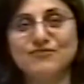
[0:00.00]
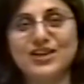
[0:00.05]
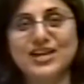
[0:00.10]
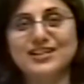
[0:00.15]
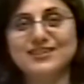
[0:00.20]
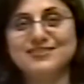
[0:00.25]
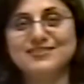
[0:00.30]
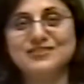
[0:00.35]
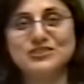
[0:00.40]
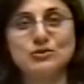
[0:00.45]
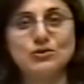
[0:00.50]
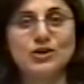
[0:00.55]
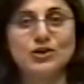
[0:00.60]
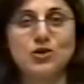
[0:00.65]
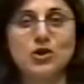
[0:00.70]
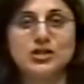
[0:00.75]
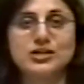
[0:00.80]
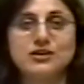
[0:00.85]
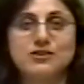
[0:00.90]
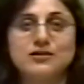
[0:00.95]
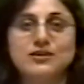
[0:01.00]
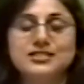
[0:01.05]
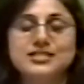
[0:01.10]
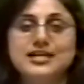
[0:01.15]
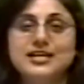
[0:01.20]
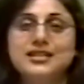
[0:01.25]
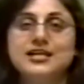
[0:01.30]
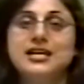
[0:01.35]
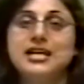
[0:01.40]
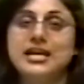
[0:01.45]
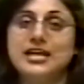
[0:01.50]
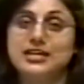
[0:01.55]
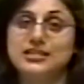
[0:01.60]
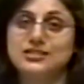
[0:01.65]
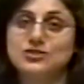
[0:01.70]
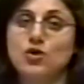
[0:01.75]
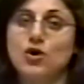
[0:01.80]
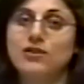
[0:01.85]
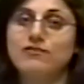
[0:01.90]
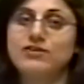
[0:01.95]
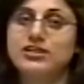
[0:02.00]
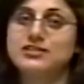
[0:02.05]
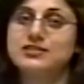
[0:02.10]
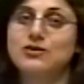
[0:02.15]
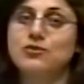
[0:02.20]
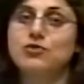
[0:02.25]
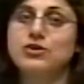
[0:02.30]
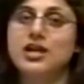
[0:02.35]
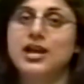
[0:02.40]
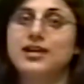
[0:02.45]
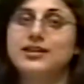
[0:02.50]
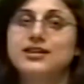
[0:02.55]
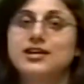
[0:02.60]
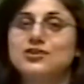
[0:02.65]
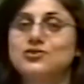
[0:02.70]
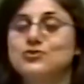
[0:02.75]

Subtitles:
when you are not hurting. It's always a good idea